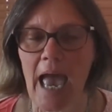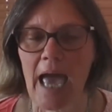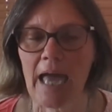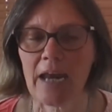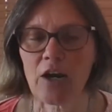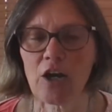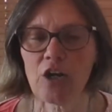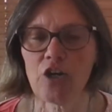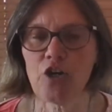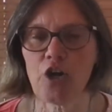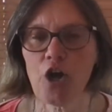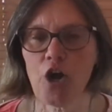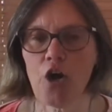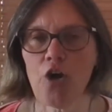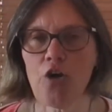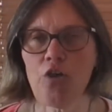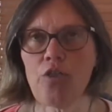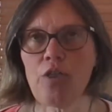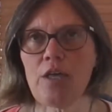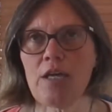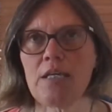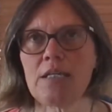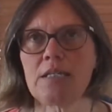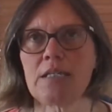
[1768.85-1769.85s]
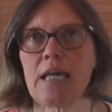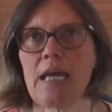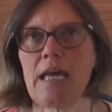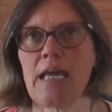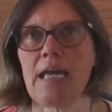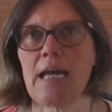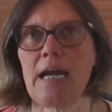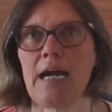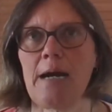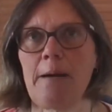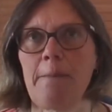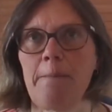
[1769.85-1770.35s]
And I know there's
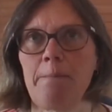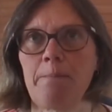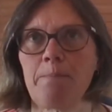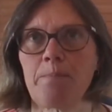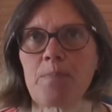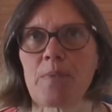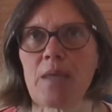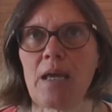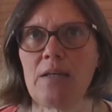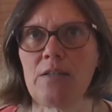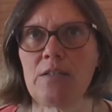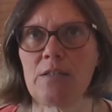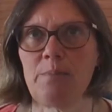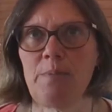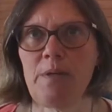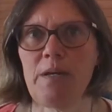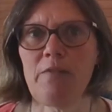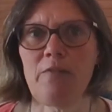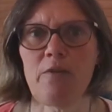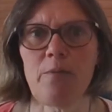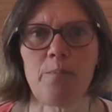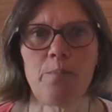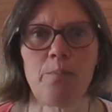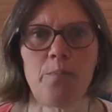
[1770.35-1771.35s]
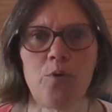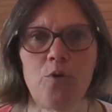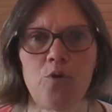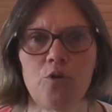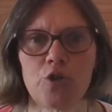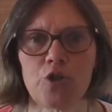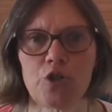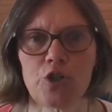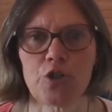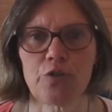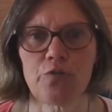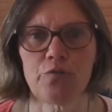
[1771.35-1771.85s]
a bit of a
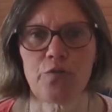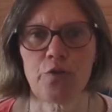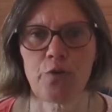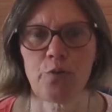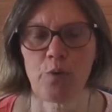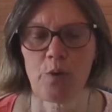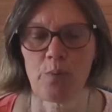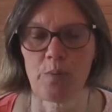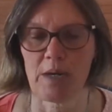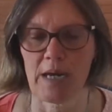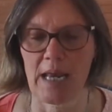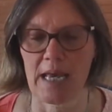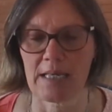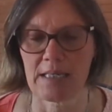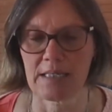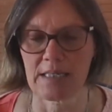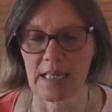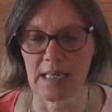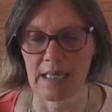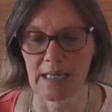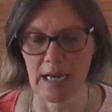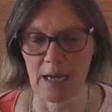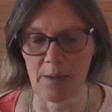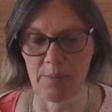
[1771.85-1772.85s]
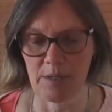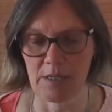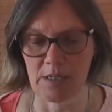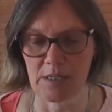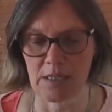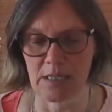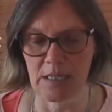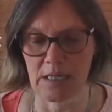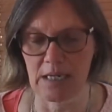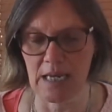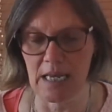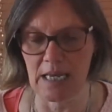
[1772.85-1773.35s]
push for women as they come
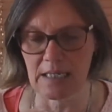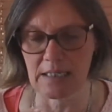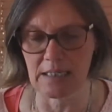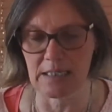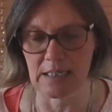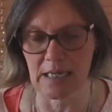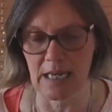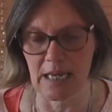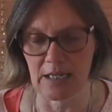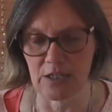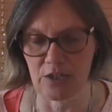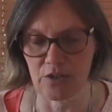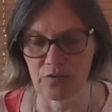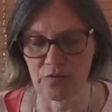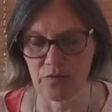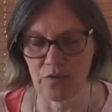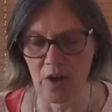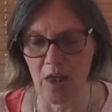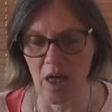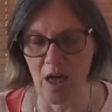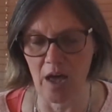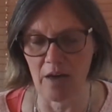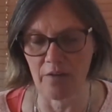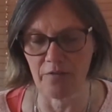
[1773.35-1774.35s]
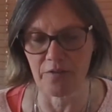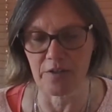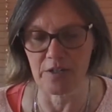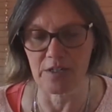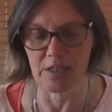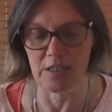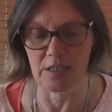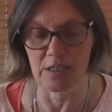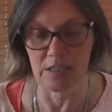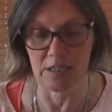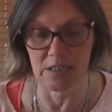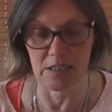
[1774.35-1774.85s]
into the next stage of life,
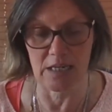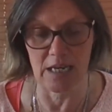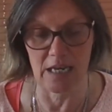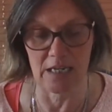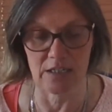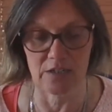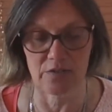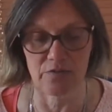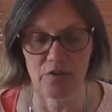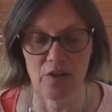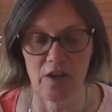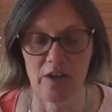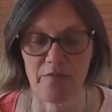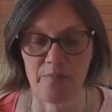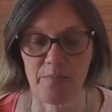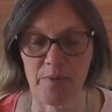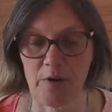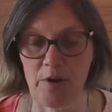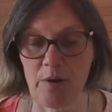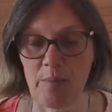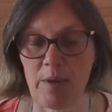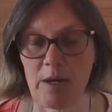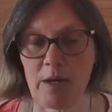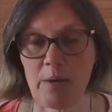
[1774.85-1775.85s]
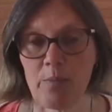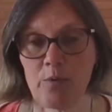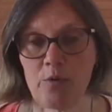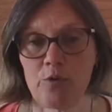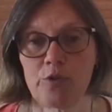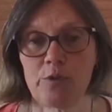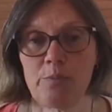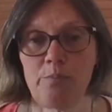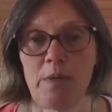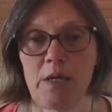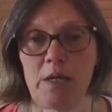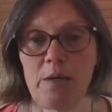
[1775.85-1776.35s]
into this stage of life,
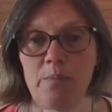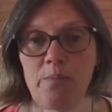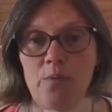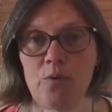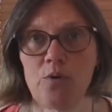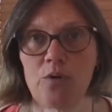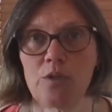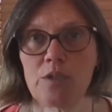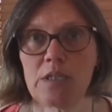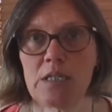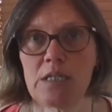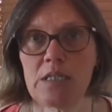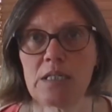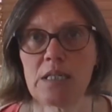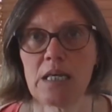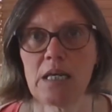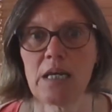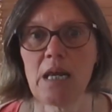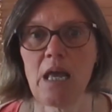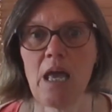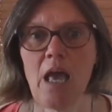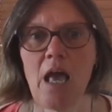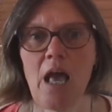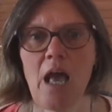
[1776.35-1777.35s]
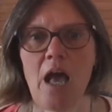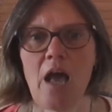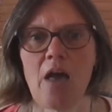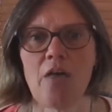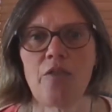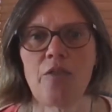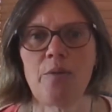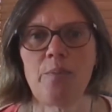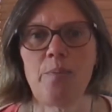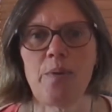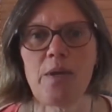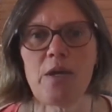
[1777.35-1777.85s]
peri-menopause and menopause, is that
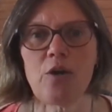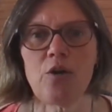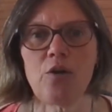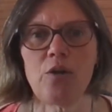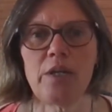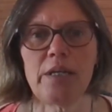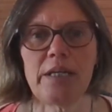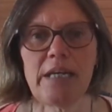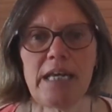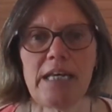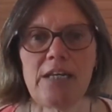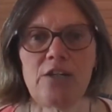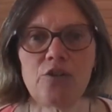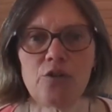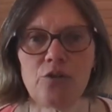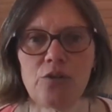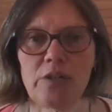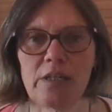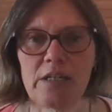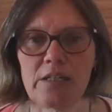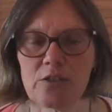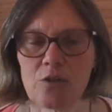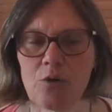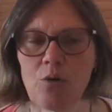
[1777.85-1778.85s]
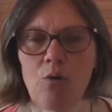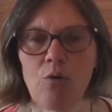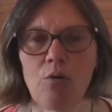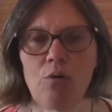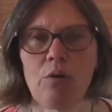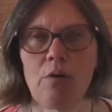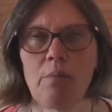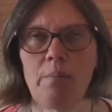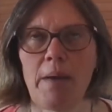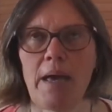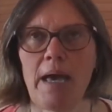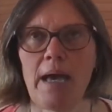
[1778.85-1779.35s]
the be all and end all is
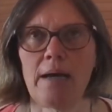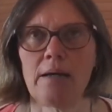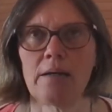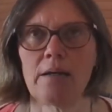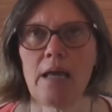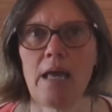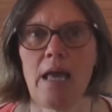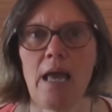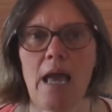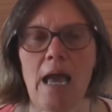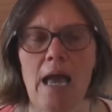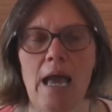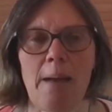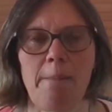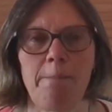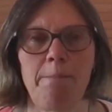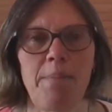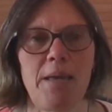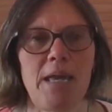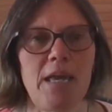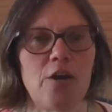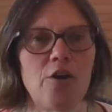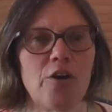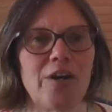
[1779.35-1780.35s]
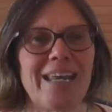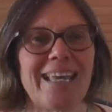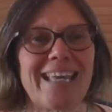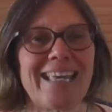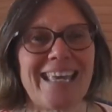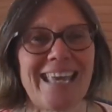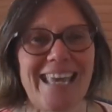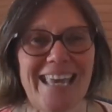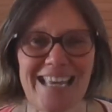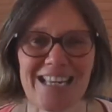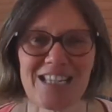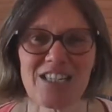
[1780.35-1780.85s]
all about being on a
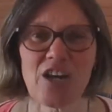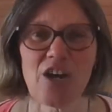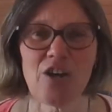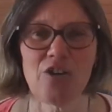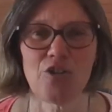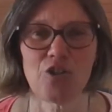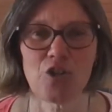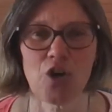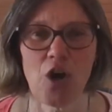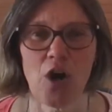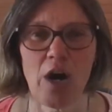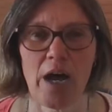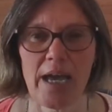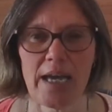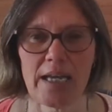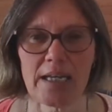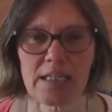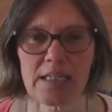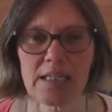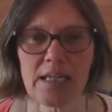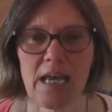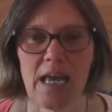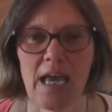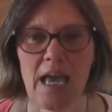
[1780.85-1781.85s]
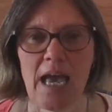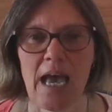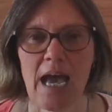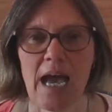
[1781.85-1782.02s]
keto diet